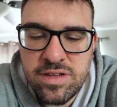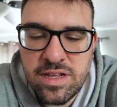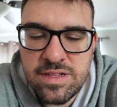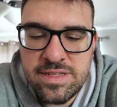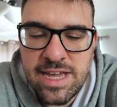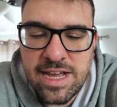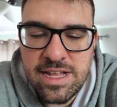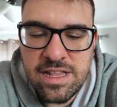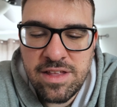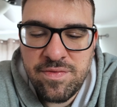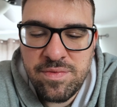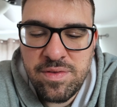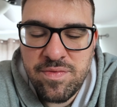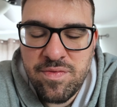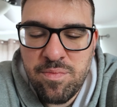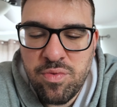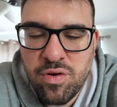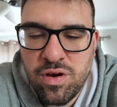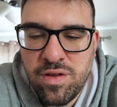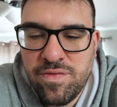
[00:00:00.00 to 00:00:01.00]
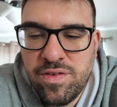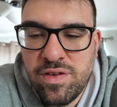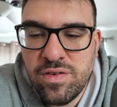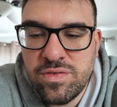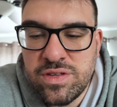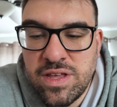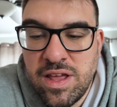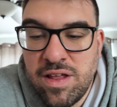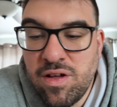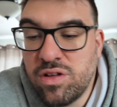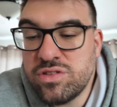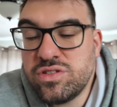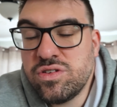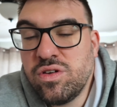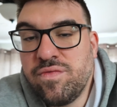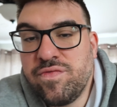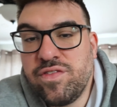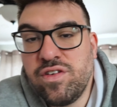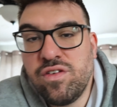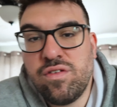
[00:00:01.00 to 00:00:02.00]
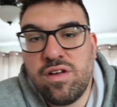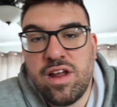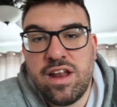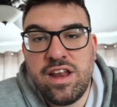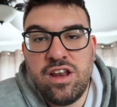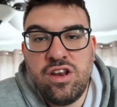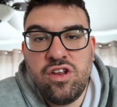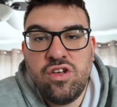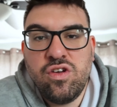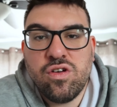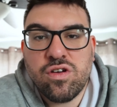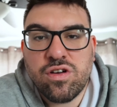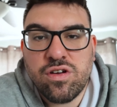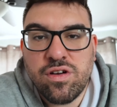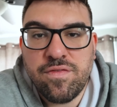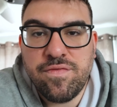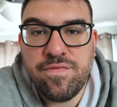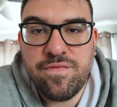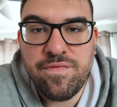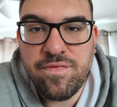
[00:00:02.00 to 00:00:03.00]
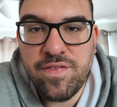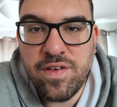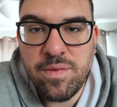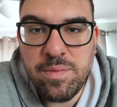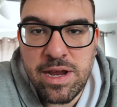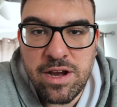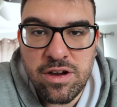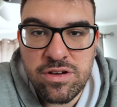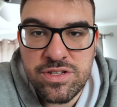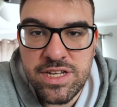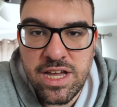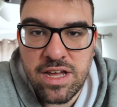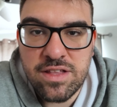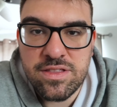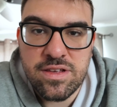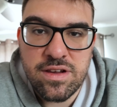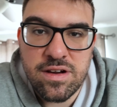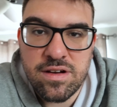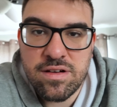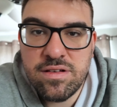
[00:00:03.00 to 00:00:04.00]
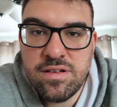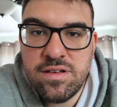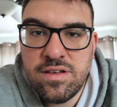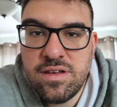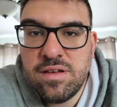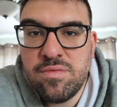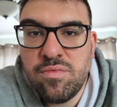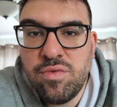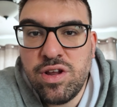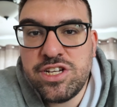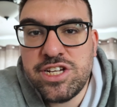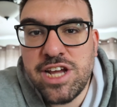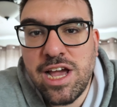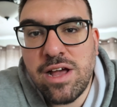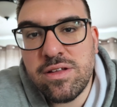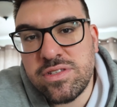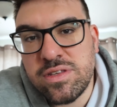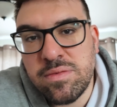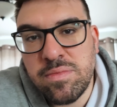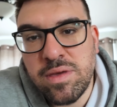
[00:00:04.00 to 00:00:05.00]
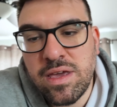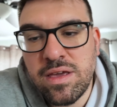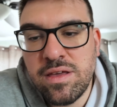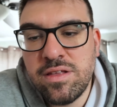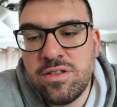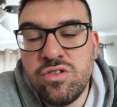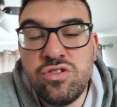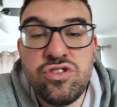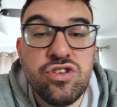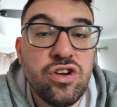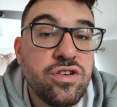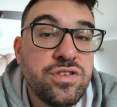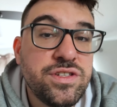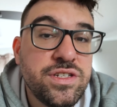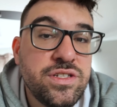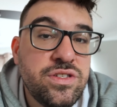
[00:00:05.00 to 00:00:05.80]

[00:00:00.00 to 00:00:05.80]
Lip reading: tackling from different point of views. And also, if you're any New Yorker filmmakers out there, reach out to me. New Jersey